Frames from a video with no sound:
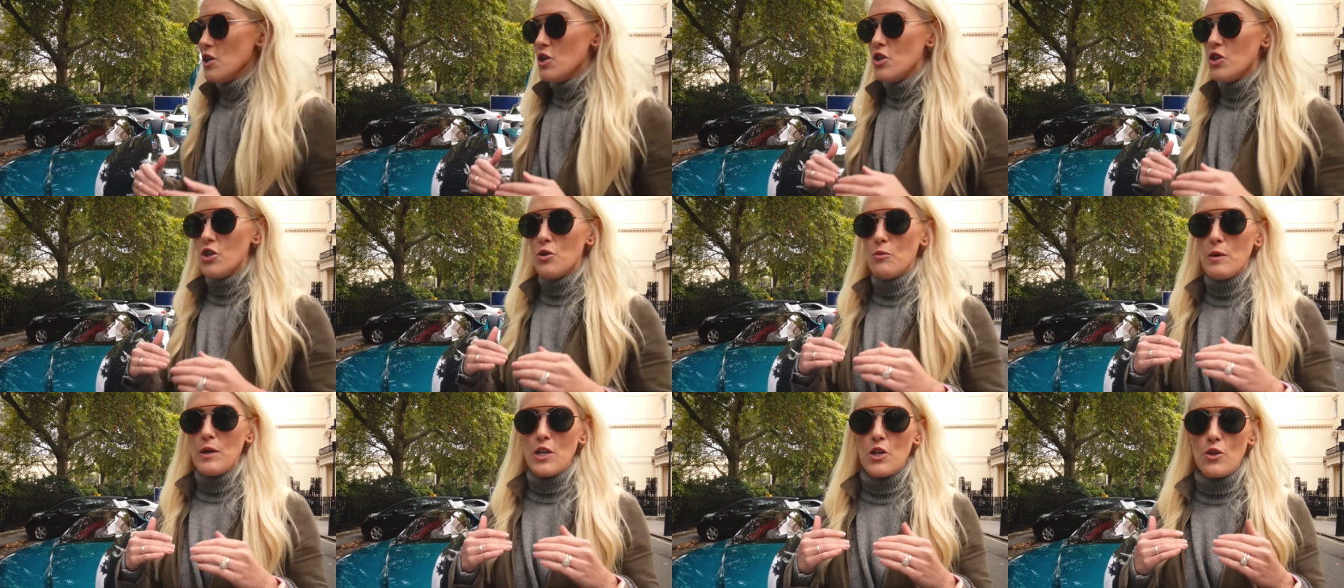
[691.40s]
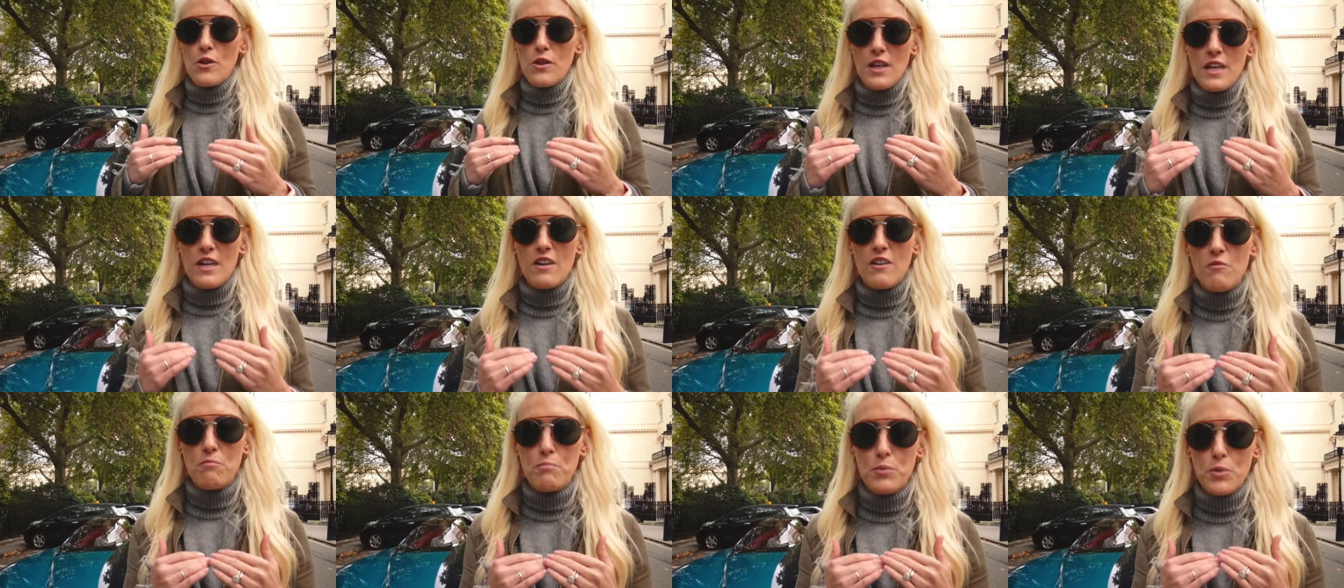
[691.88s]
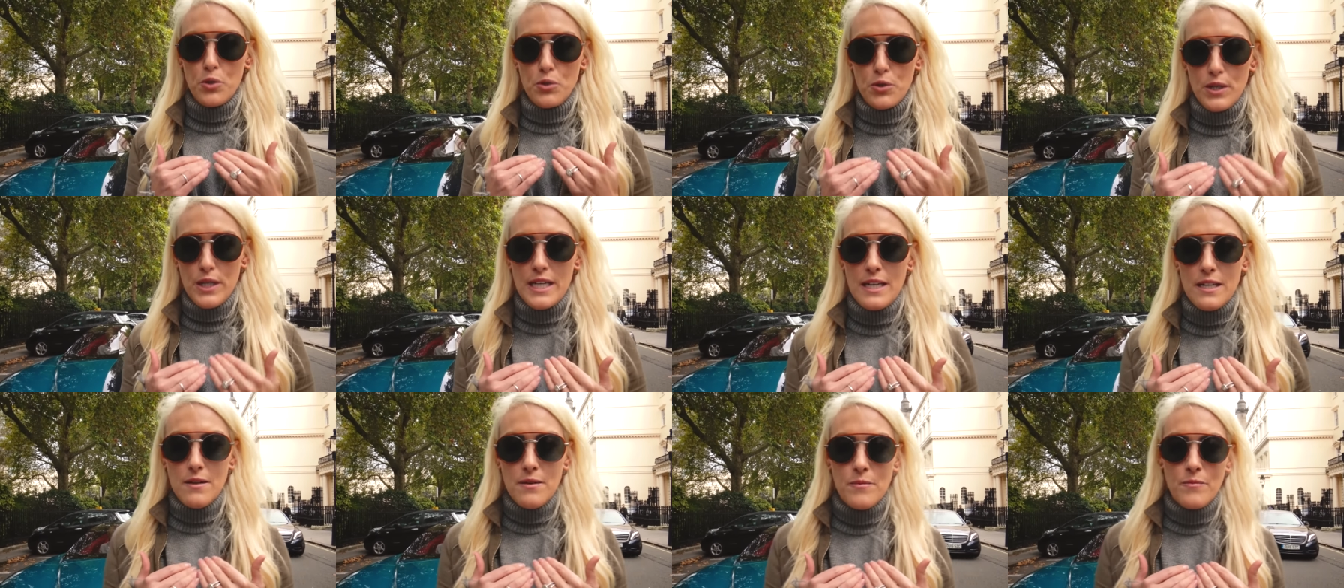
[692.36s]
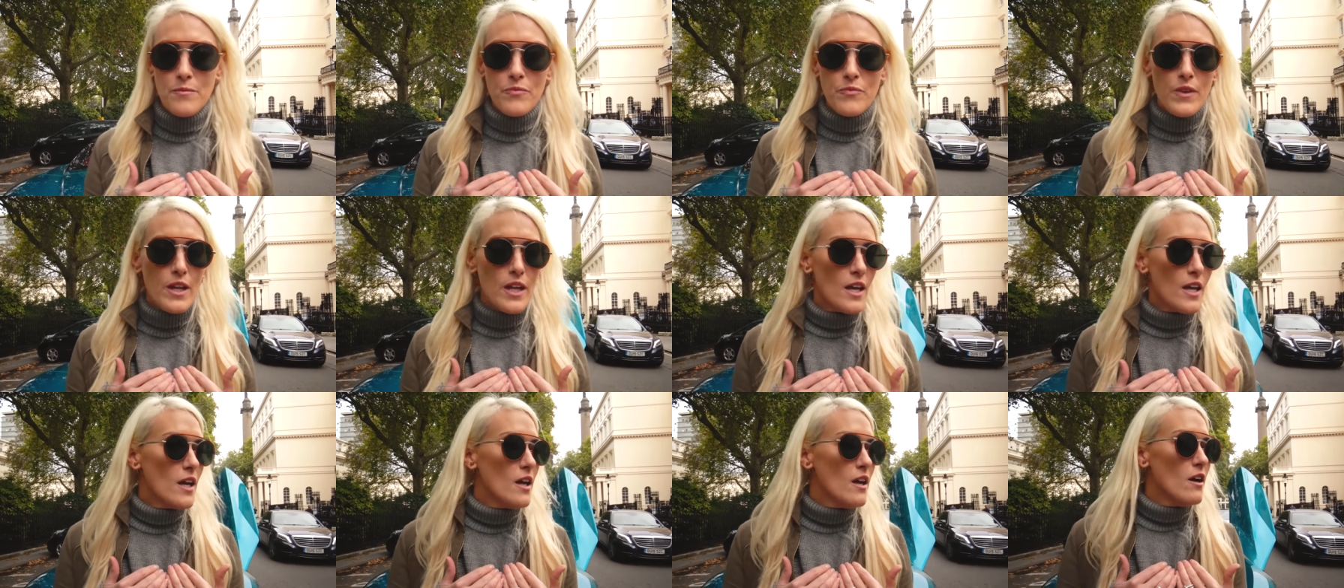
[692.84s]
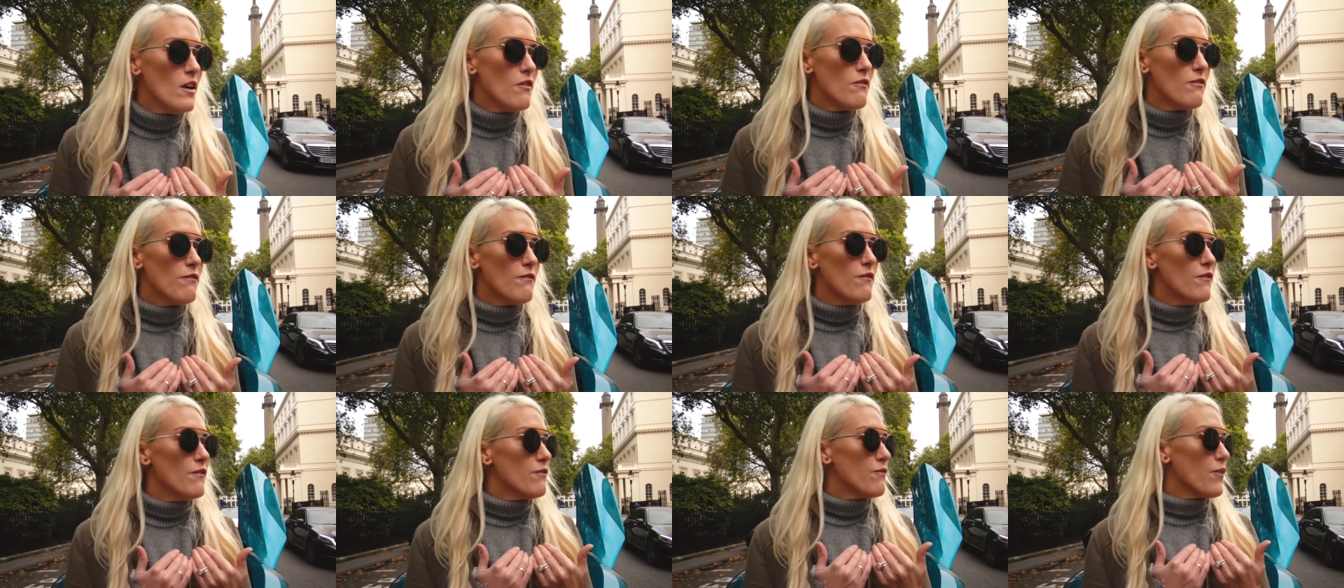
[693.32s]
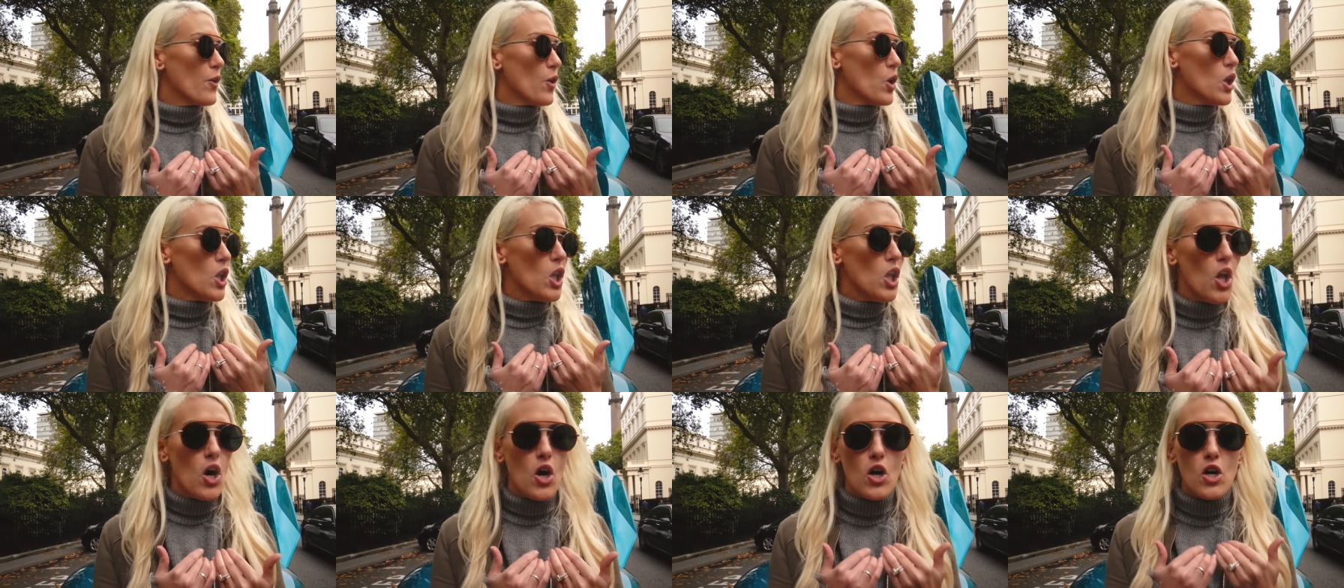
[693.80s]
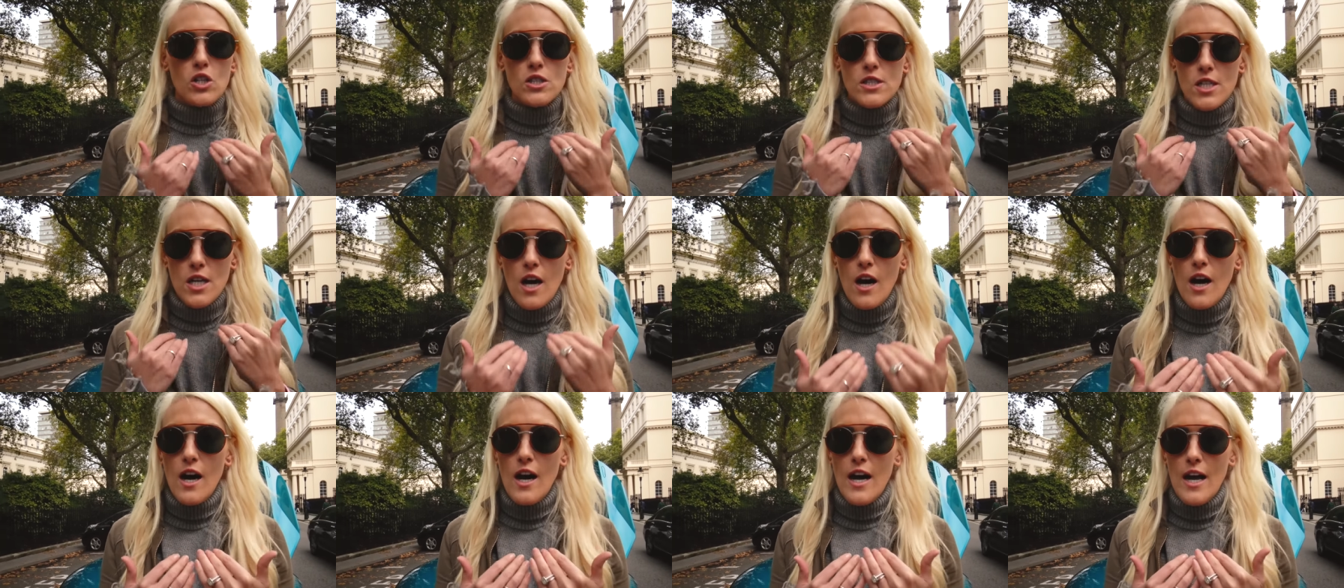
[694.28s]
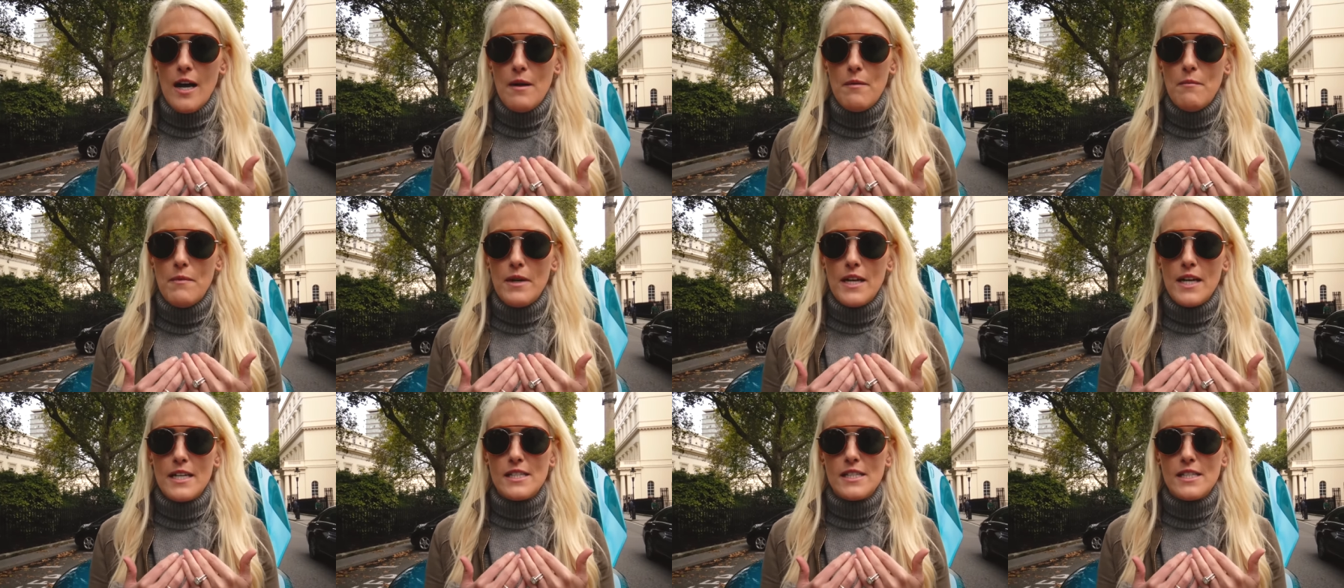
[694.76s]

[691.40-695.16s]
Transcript: you know, when you think of beauty, for a long time,